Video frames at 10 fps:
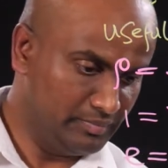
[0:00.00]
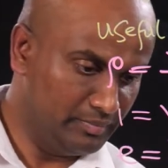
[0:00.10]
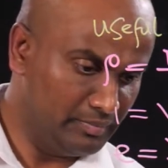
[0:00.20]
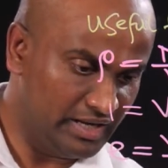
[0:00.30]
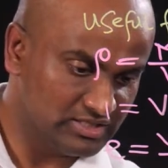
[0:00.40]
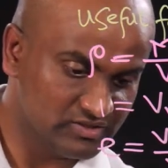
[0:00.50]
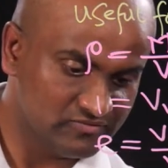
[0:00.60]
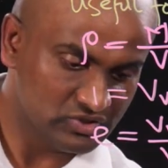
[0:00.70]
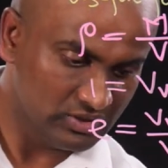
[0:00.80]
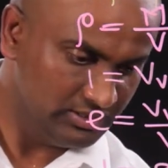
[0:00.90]
mass of
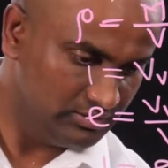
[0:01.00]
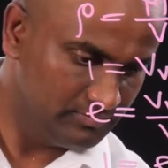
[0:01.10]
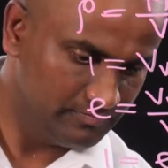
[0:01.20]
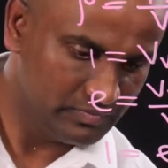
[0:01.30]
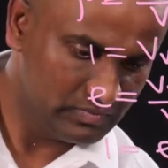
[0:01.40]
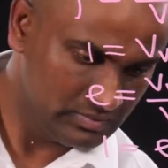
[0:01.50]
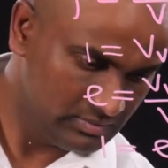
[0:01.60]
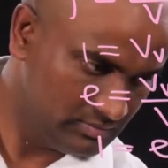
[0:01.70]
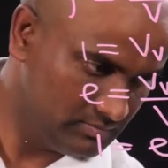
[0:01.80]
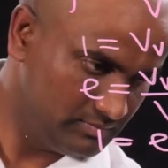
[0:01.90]
solid.
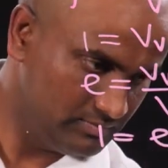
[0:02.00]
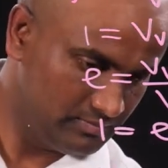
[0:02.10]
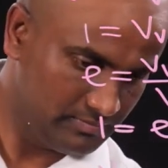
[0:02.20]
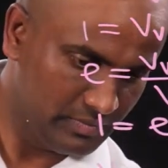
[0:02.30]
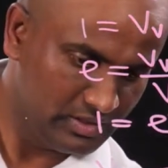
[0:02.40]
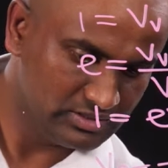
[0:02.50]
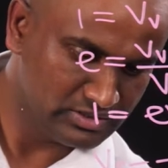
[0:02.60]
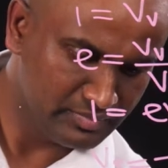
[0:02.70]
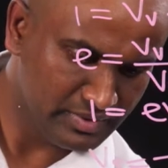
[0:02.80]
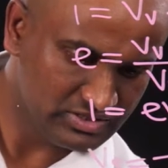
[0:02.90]
So
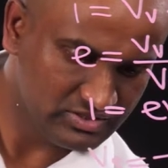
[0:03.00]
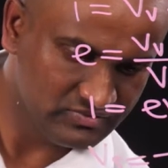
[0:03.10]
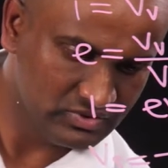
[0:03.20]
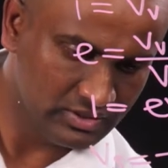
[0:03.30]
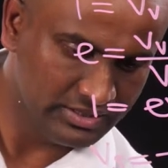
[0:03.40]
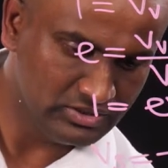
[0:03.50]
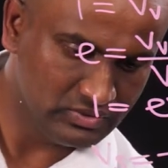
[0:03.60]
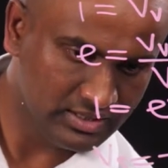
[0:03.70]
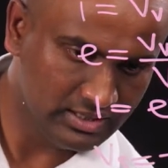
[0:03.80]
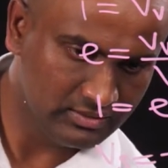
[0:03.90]
the mass of solid, to
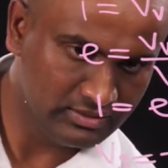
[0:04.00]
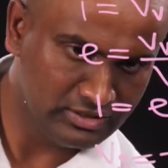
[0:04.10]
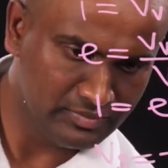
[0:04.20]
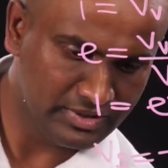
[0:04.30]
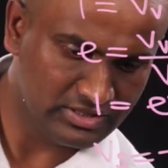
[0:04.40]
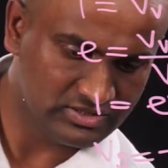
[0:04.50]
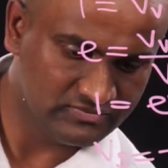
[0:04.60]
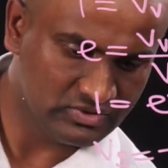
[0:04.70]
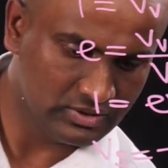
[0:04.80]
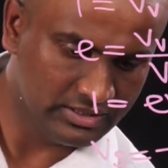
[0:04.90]
calculate the mass of
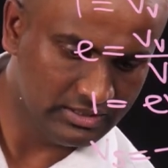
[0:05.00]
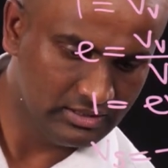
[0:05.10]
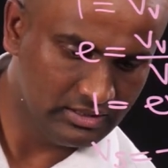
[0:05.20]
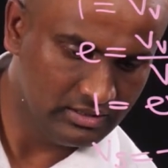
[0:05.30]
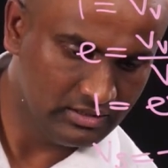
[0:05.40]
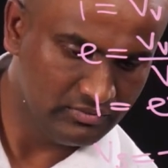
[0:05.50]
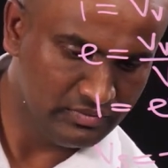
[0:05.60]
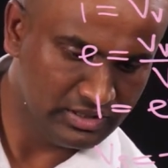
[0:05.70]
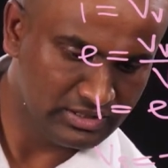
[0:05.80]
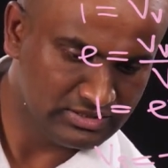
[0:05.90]
solid,
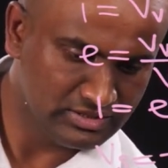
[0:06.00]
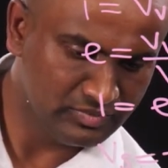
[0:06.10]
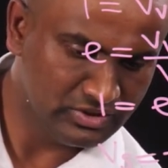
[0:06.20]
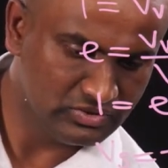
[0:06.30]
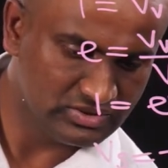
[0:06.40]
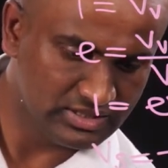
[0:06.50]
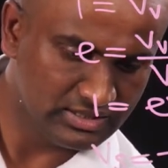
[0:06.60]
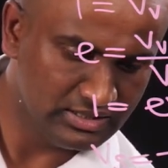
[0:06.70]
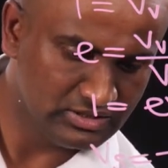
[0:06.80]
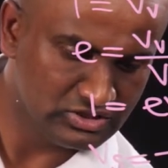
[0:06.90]
we can simply use the
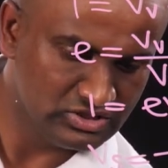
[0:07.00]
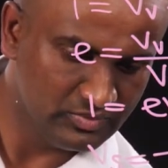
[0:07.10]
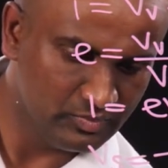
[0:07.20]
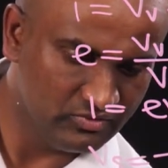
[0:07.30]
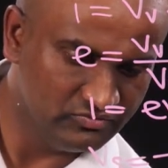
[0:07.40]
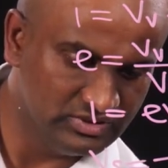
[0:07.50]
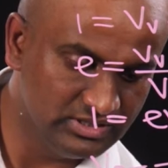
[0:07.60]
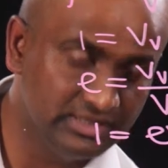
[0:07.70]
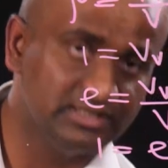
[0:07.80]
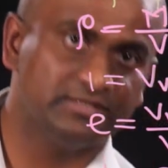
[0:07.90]
relationship of
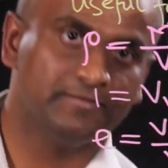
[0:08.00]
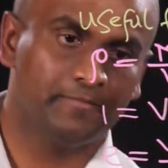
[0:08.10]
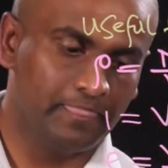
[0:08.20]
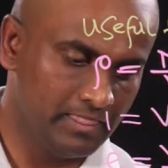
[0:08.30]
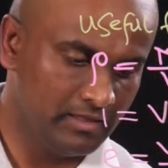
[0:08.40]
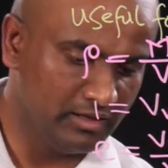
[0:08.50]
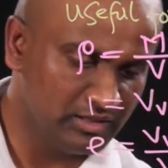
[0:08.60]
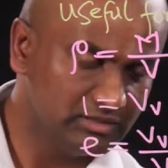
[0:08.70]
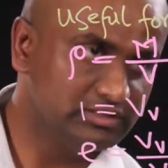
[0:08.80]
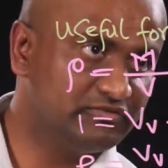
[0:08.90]
GS.
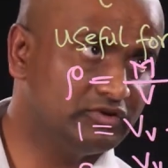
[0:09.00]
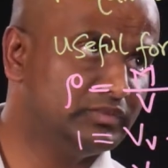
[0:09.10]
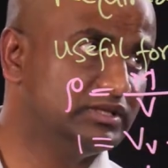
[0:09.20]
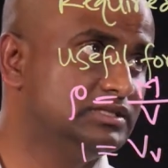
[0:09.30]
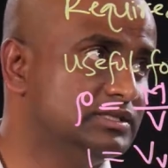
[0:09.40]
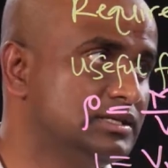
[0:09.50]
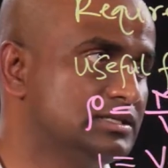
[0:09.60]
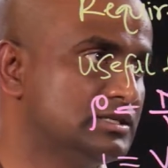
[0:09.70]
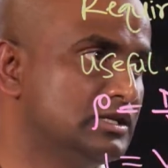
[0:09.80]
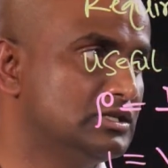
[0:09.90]
Yeah, from the
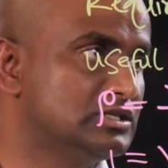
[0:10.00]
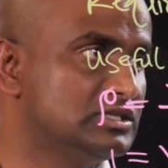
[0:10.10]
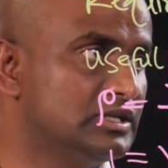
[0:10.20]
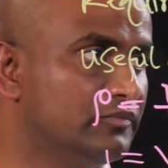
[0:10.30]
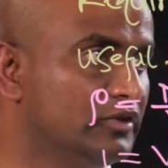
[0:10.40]
GS relationship we